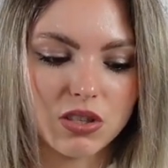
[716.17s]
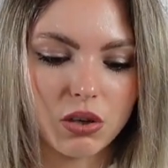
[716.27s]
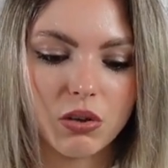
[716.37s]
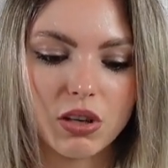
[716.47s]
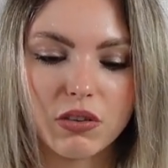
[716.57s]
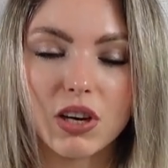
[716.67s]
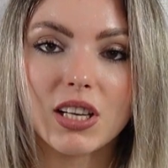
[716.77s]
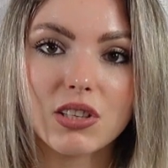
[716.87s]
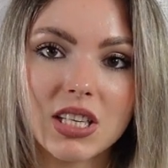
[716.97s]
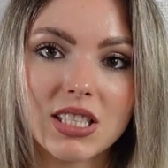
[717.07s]
So if you're
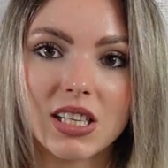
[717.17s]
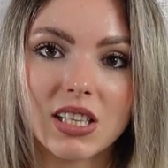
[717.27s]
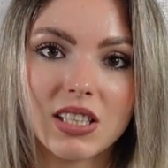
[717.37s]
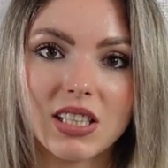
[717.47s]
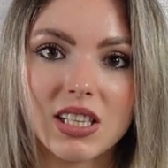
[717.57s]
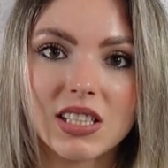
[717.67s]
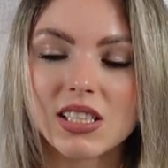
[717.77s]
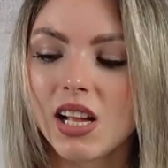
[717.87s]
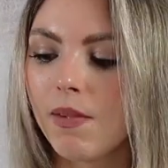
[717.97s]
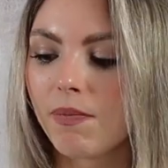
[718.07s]
interested in these,
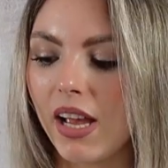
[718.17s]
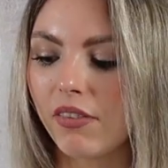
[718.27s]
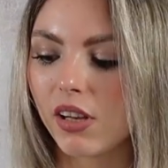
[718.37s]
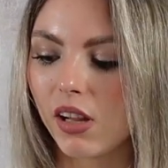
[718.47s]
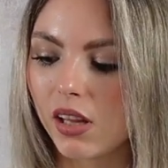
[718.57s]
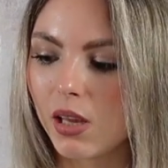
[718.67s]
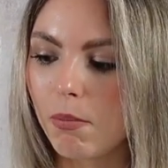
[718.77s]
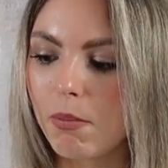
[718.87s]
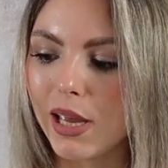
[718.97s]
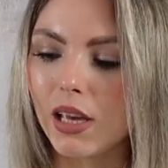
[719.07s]
definitely
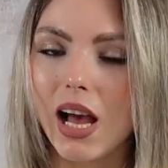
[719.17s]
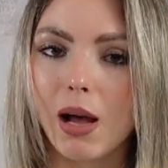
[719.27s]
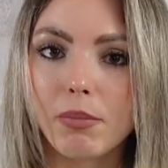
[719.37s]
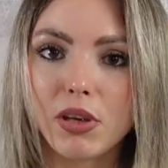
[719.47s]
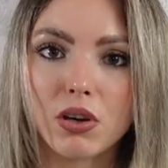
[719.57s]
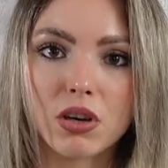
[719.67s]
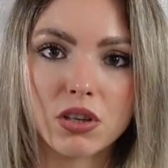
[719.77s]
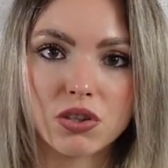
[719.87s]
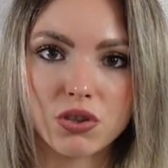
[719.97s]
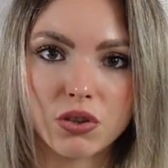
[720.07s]
pick up your
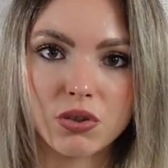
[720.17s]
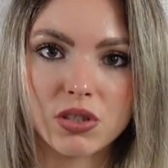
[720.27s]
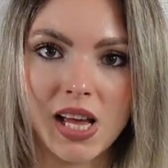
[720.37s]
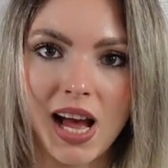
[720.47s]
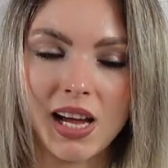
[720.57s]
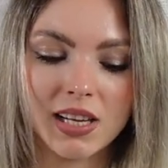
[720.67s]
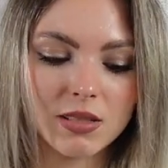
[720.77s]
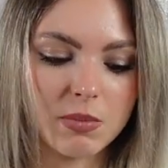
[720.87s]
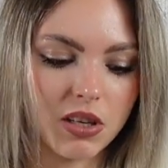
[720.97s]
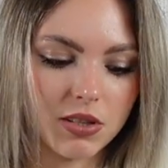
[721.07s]
true size,
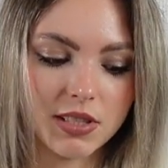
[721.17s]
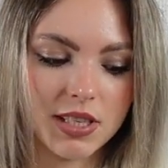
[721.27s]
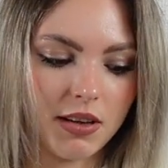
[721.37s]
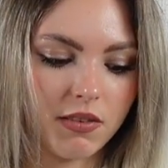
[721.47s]
because